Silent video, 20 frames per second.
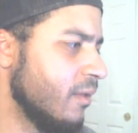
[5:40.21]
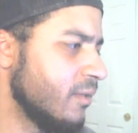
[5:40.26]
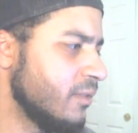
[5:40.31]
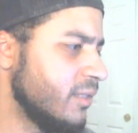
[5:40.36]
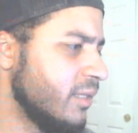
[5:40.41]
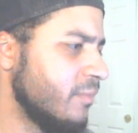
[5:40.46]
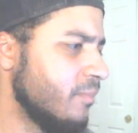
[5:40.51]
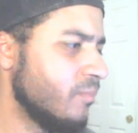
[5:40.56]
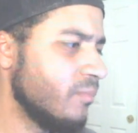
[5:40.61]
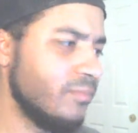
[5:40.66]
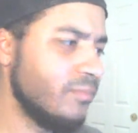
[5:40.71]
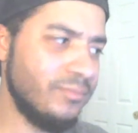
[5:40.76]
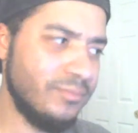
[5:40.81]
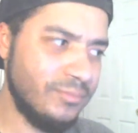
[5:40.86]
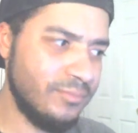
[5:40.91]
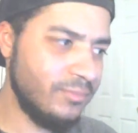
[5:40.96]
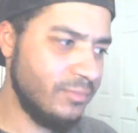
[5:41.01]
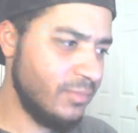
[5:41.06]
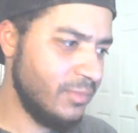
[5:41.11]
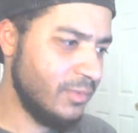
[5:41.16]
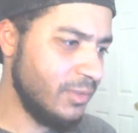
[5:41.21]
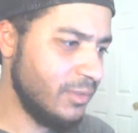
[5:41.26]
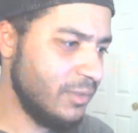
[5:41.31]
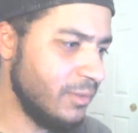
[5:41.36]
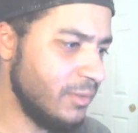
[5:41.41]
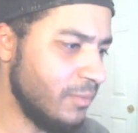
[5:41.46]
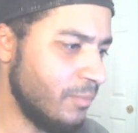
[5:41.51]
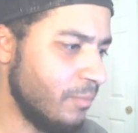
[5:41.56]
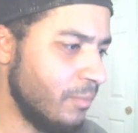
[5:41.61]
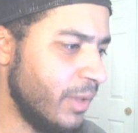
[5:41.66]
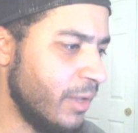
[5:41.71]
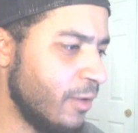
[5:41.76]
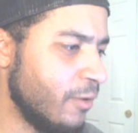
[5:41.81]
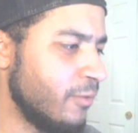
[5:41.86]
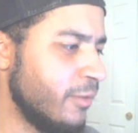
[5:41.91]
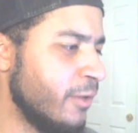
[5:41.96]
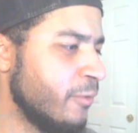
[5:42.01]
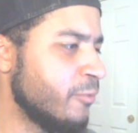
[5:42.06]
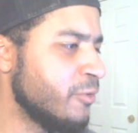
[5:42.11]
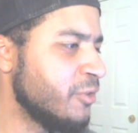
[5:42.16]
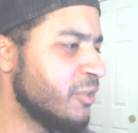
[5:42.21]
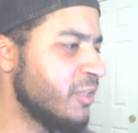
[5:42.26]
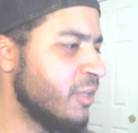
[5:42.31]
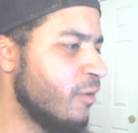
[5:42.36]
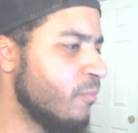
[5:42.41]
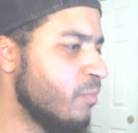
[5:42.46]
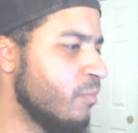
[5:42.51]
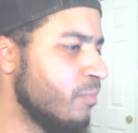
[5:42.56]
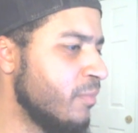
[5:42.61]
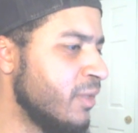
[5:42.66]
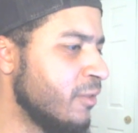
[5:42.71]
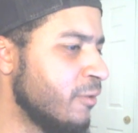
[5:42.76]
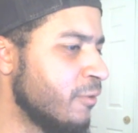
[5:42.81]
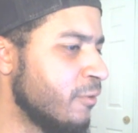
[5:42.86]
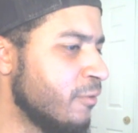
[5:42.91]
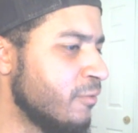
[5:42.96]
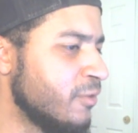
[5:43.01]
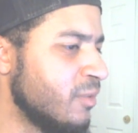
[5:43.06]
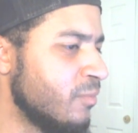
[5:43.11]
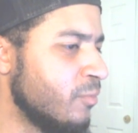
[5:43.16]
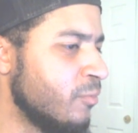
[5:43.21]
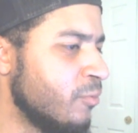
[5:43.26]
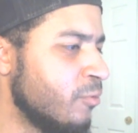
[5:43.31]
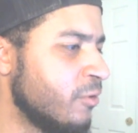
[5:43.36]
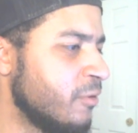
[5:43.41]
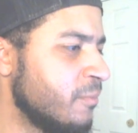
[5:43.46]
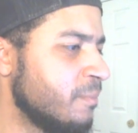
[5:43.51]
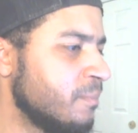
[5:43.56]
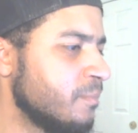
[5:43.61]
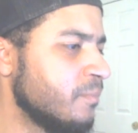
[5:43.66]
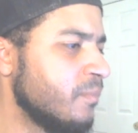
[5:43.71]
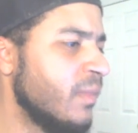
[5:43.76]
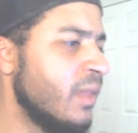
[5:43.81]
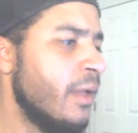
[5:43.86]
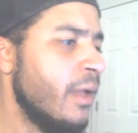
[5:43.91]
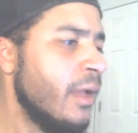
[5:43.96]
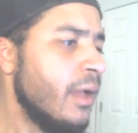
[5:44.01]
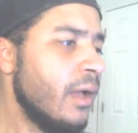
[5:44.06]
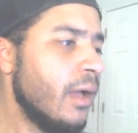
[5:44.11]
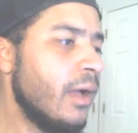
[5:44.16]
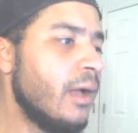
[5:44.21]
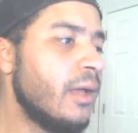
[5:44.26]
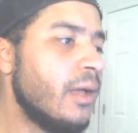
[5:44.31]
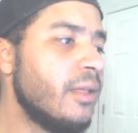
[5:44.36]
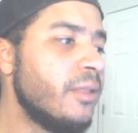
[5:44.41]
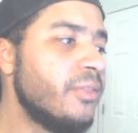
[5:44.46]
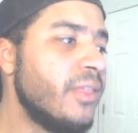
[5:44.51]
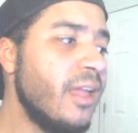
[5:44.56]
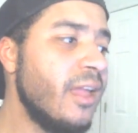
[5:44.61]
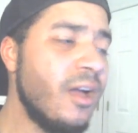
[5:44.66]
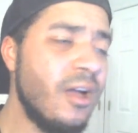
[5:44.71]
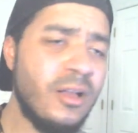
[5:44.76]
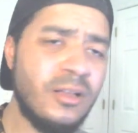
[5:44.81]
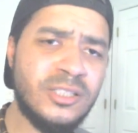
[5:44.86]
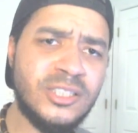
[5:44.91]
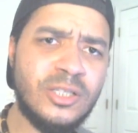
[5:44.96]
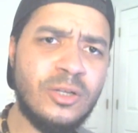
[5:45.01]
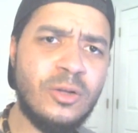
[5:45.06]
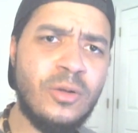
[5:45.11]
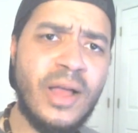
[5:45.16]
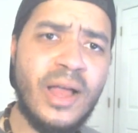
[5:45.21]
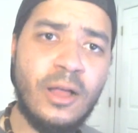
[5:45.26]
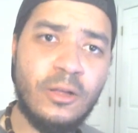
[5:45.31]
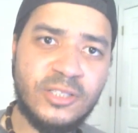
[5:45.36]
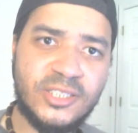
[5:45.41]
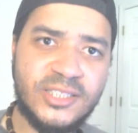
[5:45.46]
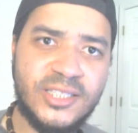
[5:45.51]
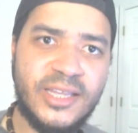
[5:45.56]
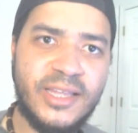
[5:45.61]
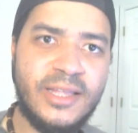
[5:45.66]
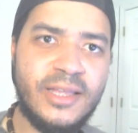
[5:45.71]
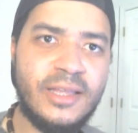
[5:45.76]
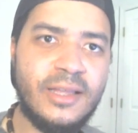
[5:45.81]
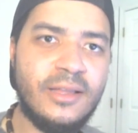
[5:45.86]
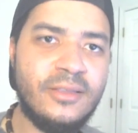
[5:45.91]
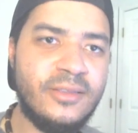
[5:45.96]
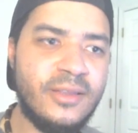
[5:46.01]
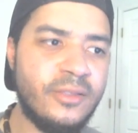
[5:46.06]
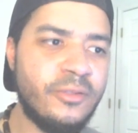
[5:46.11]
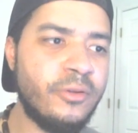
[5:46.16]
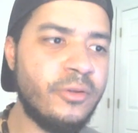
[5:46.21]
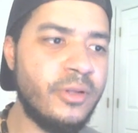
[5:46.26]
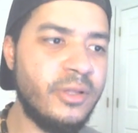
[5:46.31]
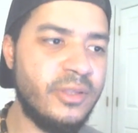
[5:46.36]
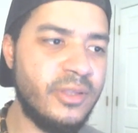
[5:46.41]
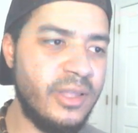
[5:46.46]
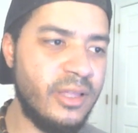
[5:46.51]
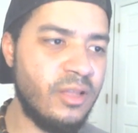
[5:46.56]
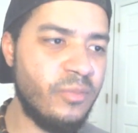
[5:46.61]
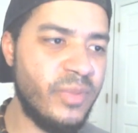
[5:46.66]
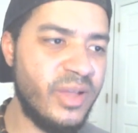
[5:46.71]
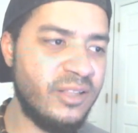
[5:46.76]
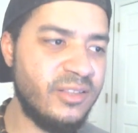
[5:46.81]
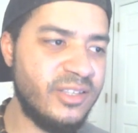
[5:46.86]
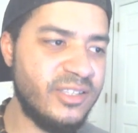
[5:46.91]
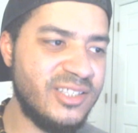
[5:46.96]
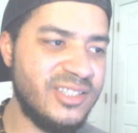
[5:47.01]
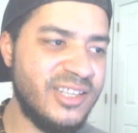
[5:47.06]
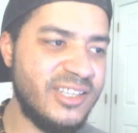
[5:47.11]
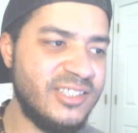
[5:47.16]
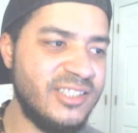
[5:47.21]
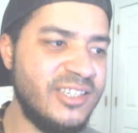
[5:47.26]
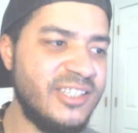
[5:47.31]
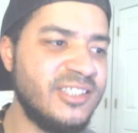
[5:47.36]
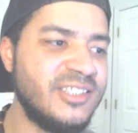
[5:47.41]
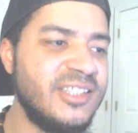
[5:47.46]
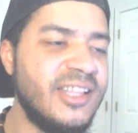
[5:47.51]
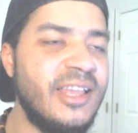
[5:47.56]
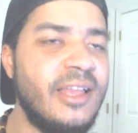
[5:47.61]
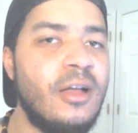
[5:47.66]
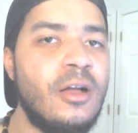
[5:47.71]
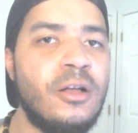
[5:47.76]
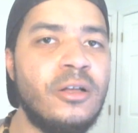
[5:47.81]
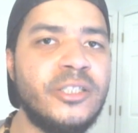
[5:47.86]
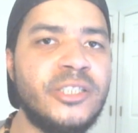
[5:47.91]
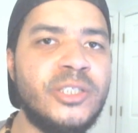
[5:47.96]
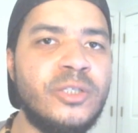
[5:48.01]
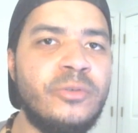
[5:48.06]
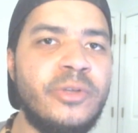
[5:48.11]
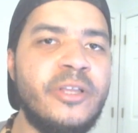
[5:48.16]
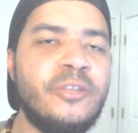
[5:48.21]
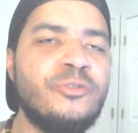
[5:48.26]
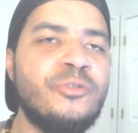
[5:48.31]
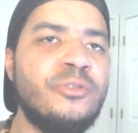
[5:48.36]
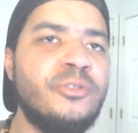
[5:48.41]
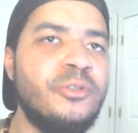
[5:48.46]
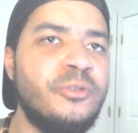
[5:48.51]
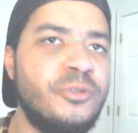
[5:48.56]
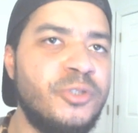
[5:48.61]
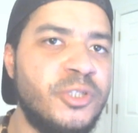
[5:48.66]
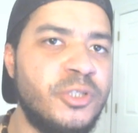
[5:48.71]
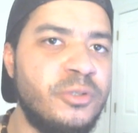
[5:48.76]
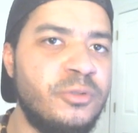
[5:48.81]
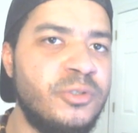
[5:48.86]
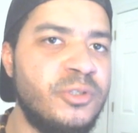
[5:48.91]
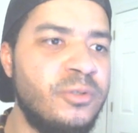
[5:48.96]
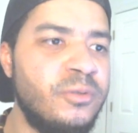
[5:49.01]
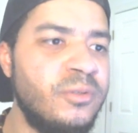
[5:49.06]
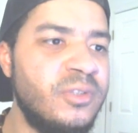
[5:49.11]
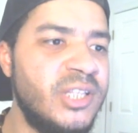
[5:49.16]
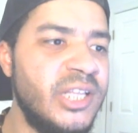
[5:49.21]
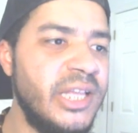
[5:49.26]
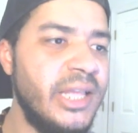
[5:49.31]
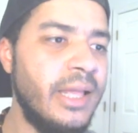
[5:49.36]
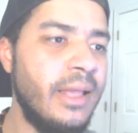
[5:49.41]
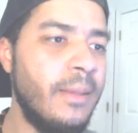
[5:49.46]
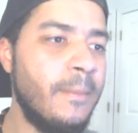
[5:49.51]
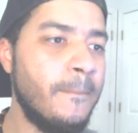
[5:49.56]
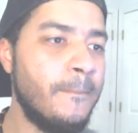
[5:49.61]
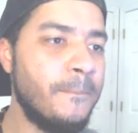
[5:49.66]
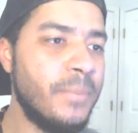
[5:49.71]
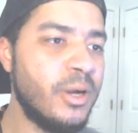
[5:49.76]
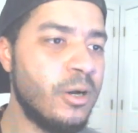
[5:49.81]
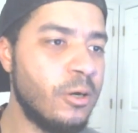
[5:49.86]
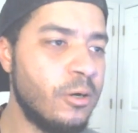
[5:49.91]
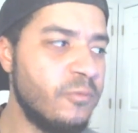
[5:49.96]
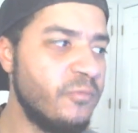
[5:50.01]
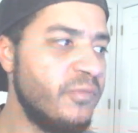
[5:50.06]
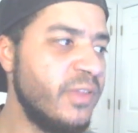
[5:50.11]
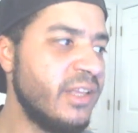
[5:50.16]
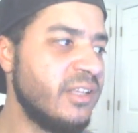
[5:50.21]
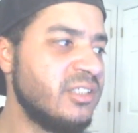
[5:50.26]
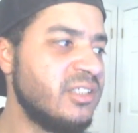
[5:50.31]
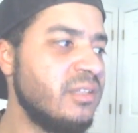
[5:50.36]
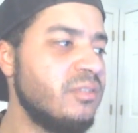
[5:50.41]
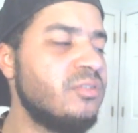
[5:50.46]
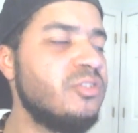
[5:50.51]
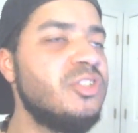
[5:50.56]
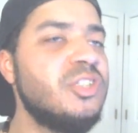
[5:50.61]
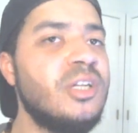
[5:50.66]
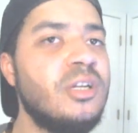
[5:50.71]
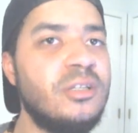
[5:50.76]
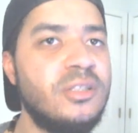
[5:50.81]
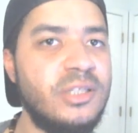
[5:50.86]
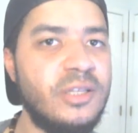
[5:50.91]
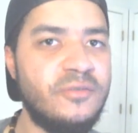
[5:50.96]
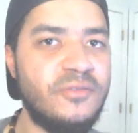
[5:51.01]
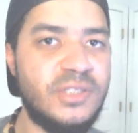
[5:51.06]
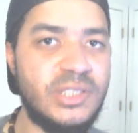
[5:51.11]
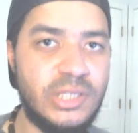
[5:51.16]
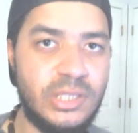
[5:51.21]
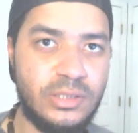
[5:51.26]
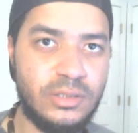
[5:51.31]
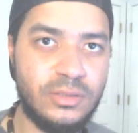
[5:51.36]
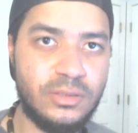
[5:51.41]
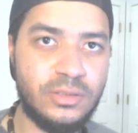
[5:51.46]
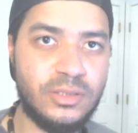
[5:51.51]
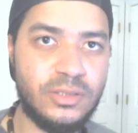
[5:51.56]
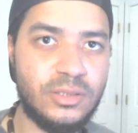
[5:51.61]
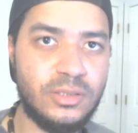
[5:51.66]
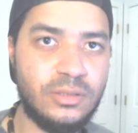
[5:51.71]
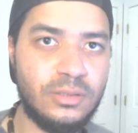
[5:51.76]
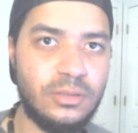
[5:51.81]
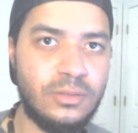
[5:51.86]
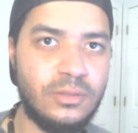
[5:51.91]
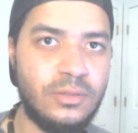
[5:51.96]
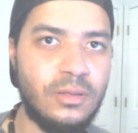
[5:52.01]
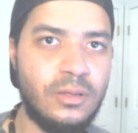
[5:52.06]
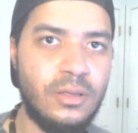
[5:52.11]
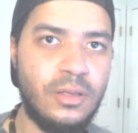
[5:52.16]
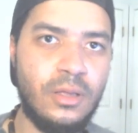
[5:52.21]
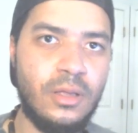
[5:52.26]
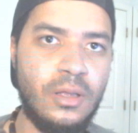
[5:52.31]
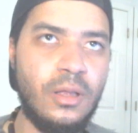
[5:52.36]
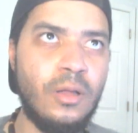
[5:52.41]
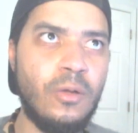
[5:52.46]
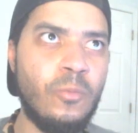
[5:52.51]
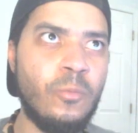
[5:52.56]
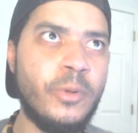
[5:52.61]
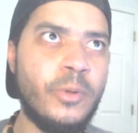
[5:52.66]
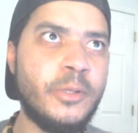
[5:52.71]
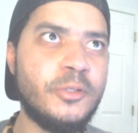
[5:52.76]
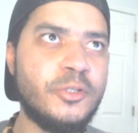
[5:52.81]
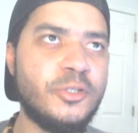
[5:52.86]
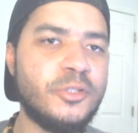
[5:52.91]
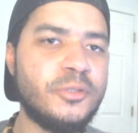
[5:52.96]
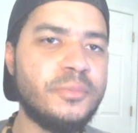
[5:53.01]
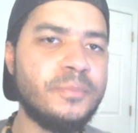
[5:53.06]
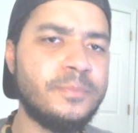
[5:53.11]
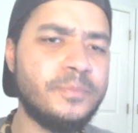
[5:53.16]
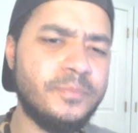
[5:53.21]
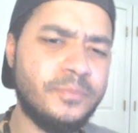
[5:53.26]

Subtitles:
See, Mango language is helping me learn some more. They also, I'll say another good thing about this lesson is they also introduced you to the imperfect subjunctive tense, which,